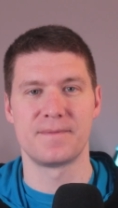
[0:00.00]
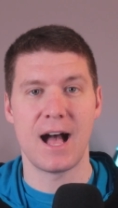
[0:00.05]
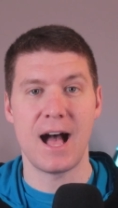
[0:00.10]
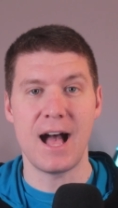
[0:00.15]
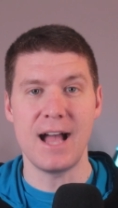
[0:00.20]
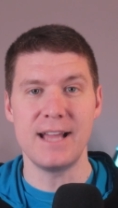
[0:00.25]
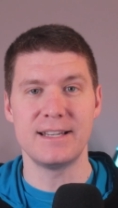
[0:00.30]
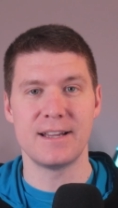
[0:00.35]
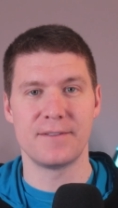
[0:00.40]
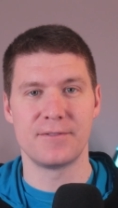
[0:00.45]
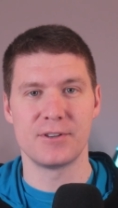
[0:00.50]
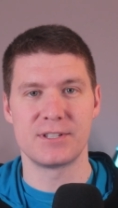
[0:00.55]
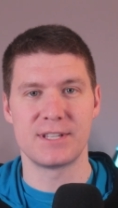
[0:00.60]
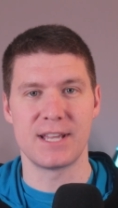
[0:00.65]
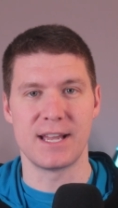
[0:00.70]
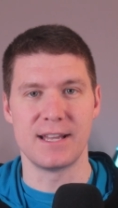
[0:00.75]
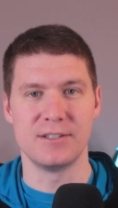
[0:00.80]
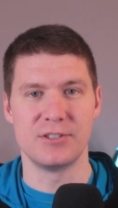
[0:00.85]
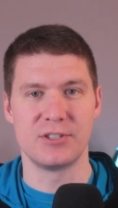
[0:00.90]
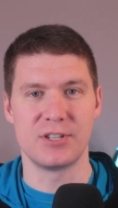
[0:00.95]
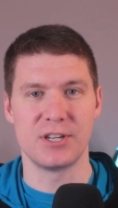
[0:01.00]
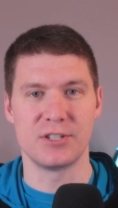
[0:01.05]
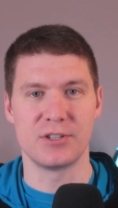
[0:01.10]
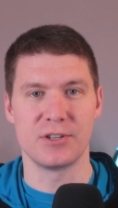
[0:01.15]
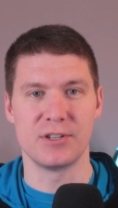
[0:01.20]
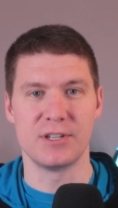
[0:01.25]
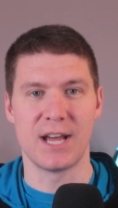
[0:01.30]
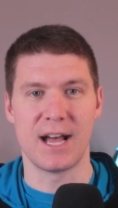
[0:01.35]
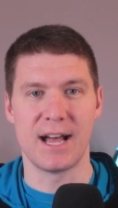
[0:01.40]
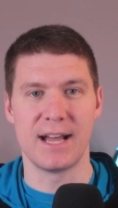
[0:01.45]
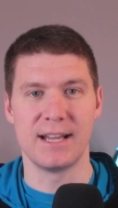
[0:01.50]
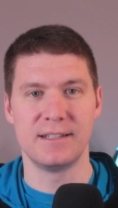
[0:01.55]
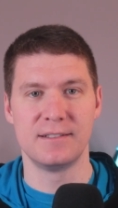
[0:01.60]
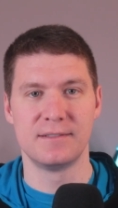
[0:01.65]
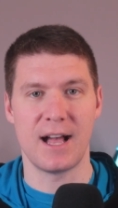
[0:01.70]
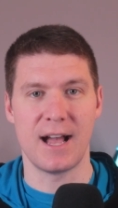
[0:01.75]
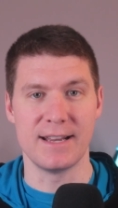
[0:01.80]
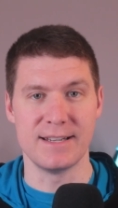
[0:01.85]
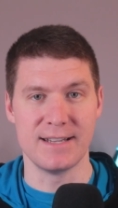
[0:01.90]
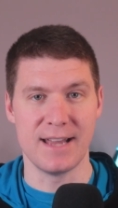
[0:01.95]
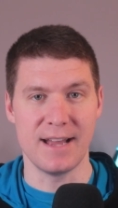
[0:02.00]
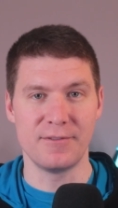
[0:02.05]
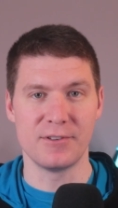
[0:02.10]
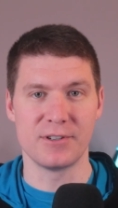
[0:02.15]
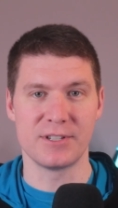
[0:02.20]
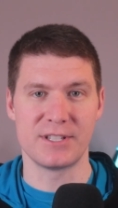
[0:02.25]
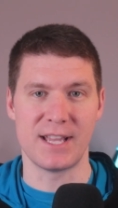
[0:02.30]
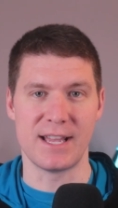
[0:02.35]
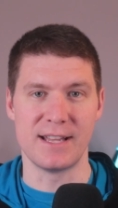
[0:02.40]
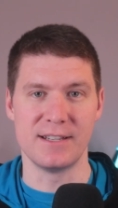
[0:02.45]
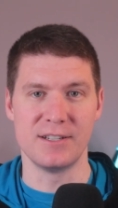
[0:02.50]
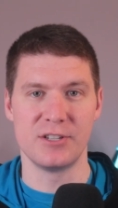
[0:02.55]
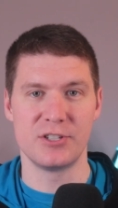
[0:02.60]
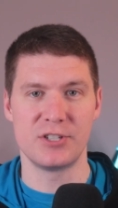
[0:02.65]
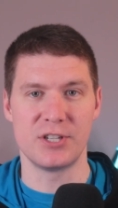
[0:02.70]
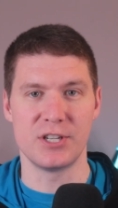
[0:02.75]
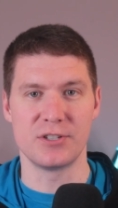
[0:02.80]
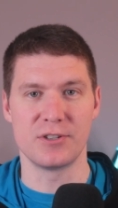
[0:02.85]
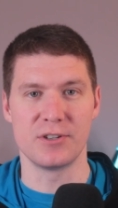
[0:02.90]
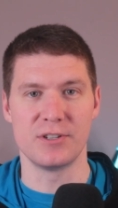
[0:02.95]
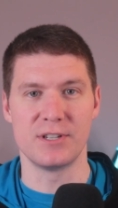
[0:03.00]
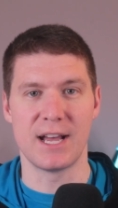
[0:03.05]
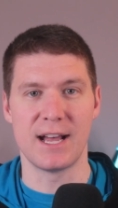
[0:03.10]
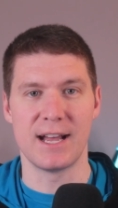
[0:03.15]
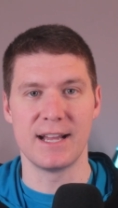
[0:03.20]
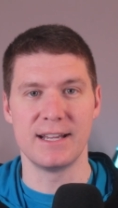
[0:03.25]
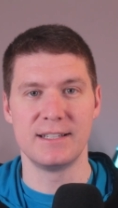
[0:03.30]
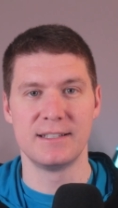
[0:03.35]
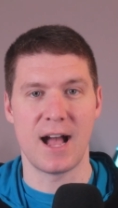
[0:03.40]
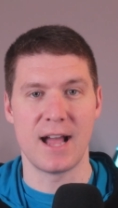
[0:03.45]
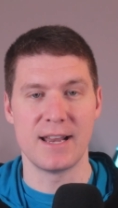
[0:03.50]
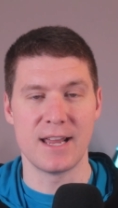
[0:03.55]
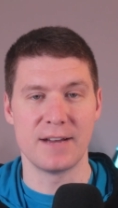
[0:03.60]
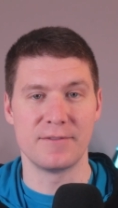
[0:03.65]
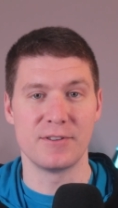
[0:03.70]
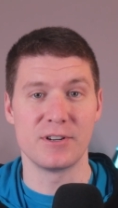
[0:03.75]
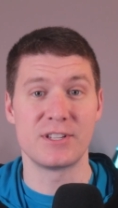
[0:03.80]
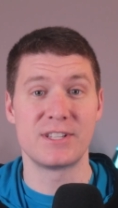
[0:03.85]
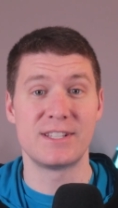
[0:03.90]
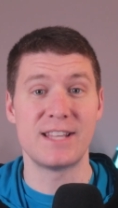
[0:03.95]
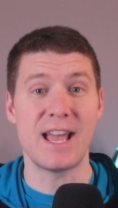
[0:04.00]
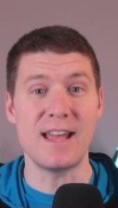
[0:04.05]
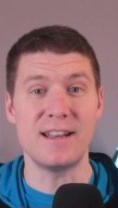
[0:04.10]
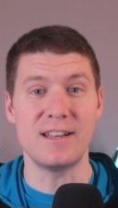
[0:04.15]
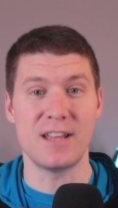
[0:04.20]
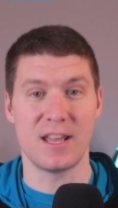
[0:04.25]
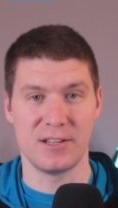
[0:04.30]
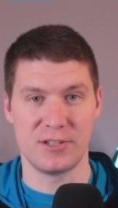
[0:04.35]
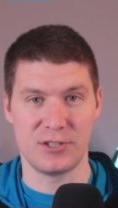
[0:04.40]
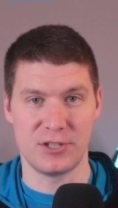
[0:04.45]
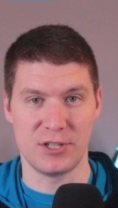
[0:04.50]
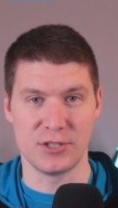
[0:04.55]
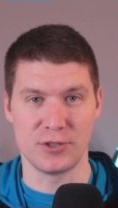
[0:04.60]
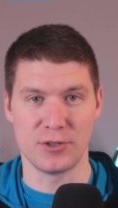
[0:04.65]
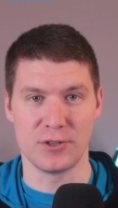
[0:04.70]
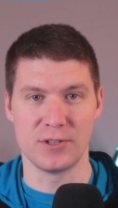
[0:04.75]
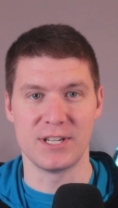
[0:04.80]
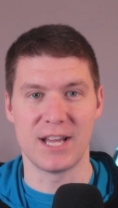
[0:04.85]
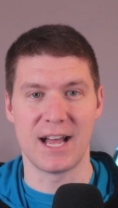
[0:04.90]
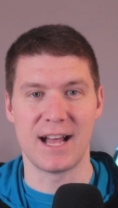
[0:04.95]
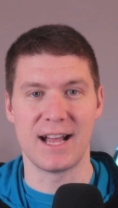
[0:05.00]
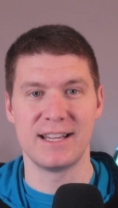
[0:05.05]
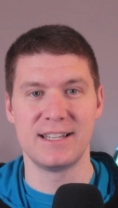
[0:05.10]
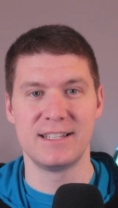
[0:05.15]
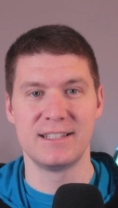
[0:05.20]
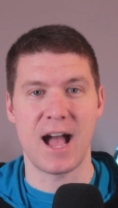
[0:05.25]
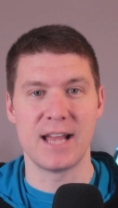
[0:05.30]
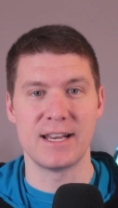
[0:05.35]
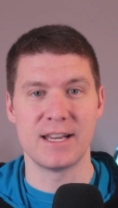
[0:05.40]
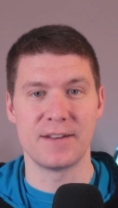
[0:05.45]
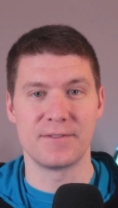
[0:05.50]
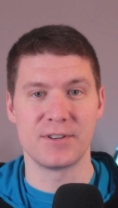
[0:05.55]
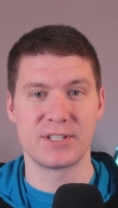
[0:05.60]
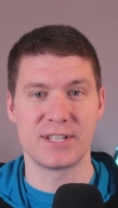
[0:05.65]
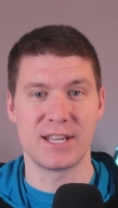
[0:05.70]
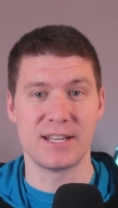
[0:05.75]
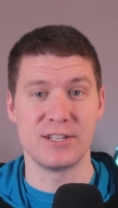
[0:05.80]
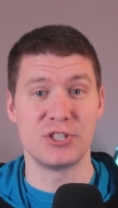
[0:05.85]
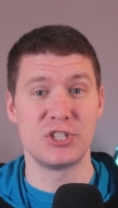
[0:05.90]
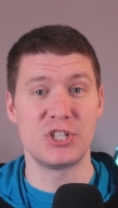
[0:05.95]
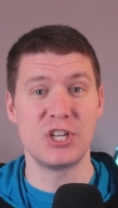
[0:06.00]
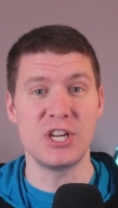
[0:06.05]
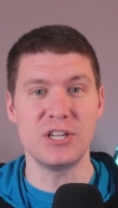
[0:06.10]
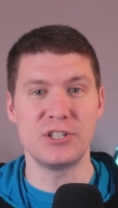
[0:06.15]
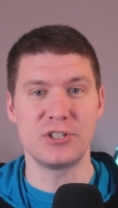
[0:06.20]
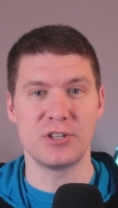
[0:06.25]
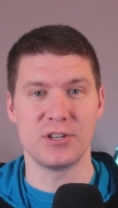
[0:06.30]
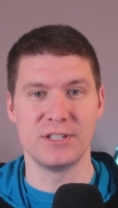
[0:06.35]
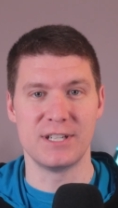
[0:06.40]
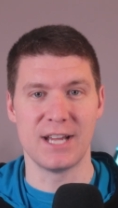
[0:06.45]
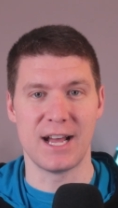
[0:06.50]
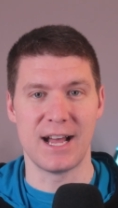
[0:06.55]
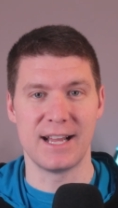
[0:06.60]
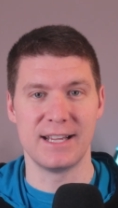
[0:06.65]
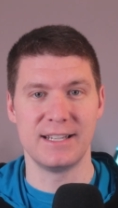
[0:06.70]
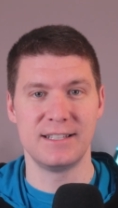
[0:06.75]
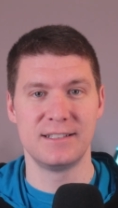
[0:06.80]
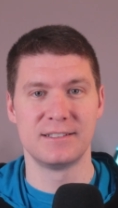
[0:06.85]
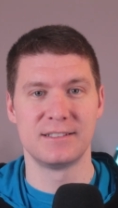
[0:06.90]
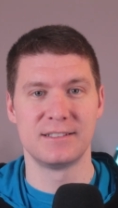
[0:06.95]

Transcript: I never said she should die. I never said she should die. I never said she should die. I never said she should die.